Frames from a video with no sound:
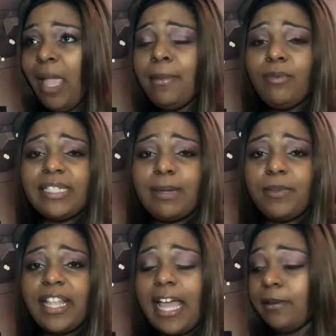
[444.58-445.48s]
I mean, what's up
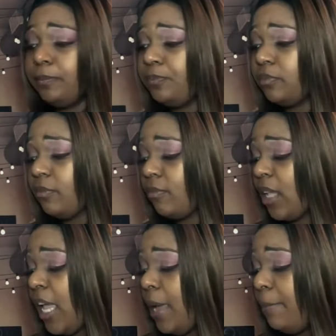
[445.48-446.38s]
with that?
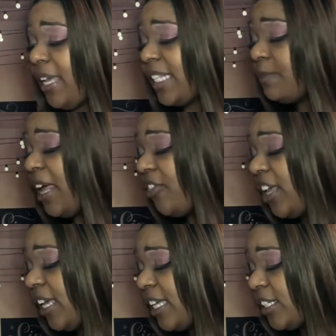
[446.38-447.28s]
Because my
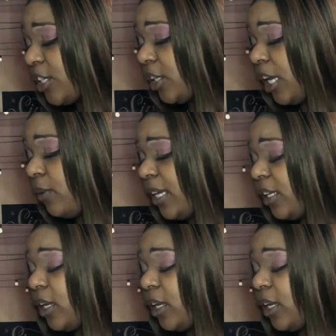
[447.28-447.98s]
thing is to Khloe.